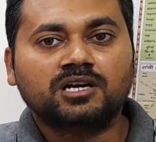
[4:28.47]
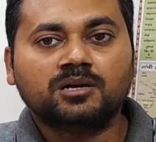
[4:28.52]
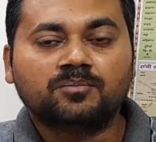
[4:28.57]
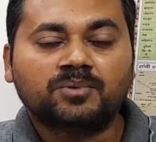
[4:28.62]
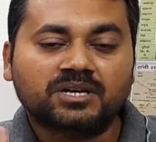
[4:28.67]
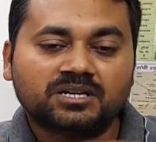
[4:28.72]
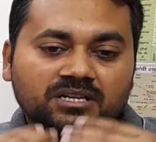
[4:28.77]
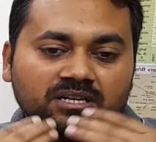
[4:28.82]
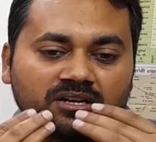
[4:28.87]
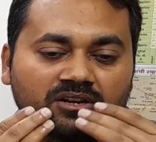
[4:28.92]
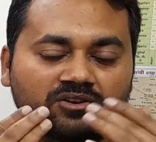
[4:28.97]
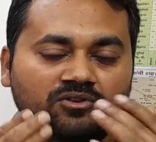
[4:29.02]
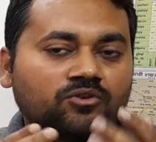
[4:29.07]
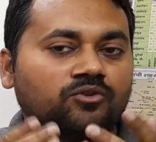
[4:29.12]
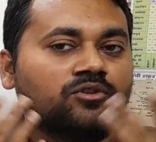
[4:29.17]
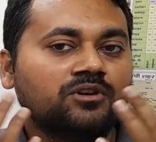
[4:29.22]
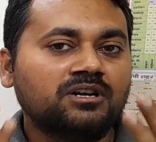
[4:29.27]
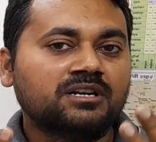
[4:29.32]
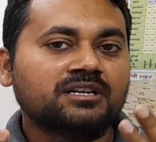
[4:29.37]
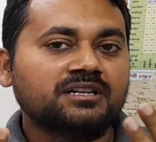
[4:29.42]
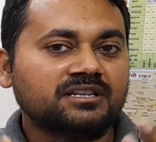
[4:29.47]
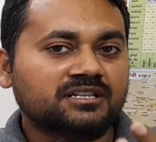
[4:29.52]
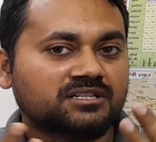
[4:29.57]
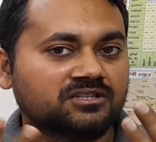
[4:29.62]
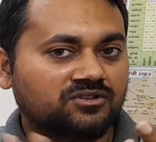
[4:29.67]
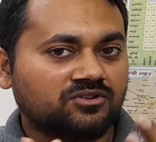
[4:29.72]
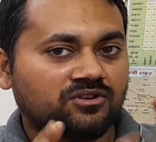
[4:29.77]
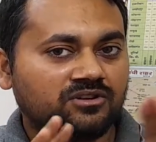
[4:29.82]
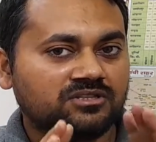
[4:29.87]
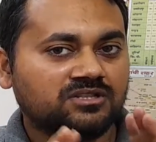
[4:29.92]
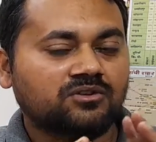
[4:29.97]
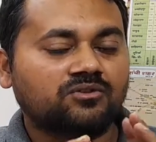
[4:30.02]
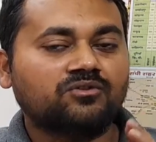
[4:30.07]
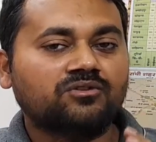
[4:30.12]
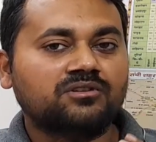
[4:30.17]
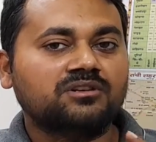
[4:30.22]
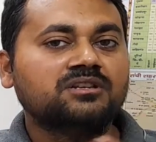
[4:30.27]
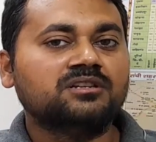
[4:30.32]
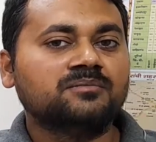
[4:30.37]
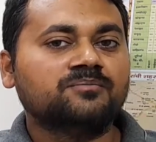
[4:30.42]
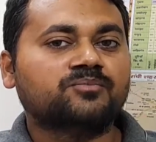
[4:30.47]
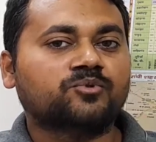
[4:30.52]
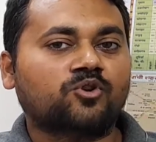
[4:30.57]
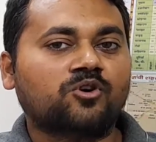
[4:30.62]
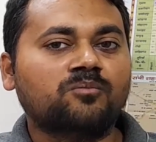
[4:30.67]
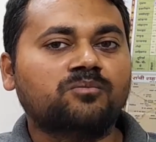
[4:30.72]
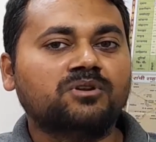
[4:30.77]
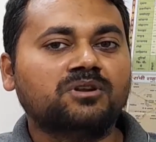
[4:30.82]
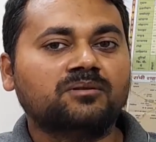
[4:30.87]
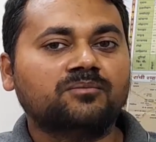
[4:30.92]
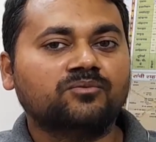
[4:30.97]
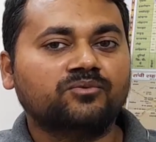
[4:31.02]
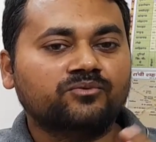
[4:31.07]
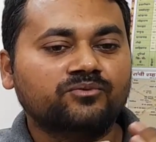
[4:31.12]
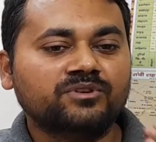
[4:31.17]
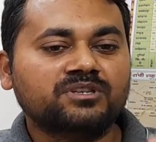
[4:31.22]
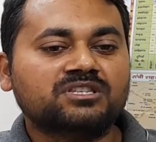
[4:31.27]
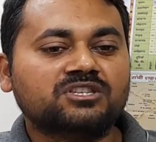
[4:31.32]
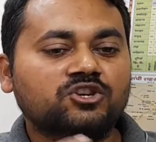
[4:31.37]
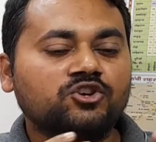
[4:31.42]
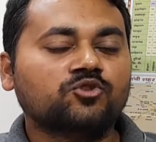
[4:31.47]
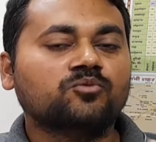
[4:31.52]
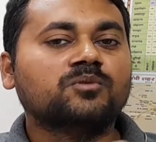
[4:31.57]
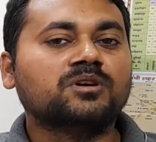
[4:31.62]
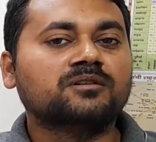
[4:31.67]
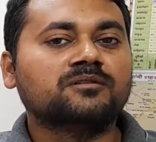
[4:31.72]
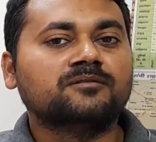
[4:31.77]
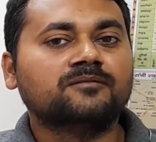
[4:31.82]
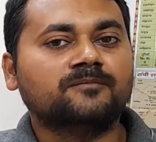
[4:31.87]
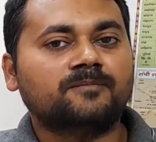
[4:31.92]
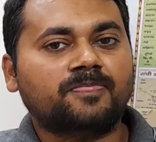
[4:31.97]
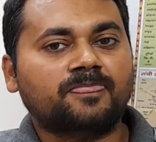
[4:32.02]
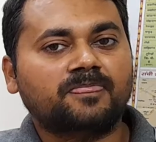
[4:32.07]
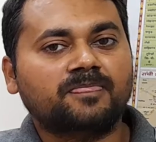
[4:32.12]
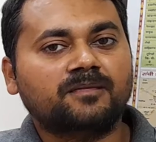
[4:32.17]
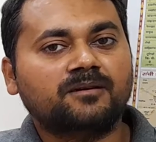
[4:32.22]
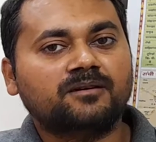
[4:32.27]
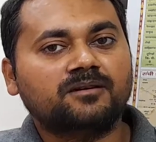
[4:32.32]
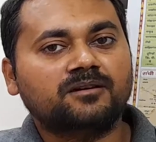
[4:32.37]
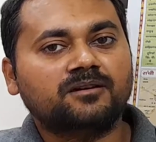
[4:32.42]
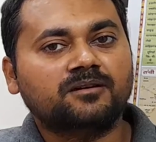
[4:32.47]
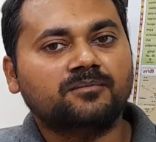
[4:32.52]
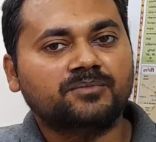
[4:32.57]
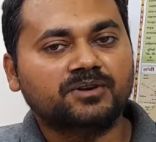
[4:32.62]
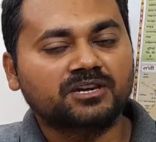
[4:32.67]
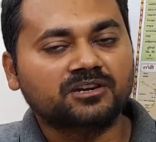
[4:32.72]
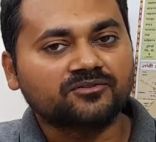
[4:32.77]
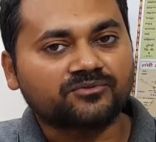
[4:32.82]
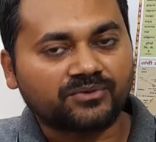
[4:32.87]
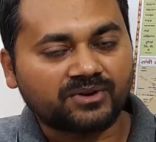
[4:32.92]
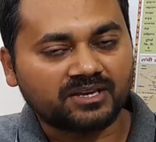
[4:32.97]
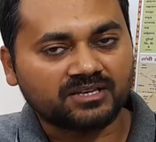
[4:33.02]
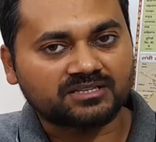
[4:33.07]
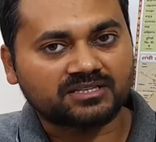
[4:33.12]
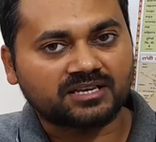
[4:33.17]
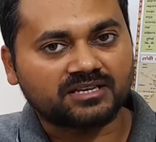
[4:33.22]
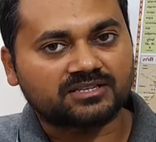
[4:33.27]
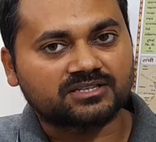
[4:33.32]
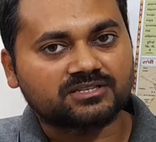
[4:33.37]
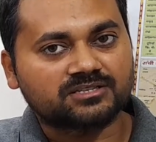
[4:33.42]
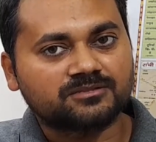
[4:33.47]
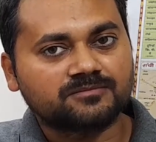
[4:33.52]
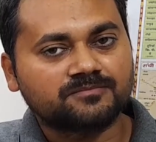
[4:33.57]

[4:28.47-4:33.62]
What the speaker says: But cold is not the only problem which human being faces.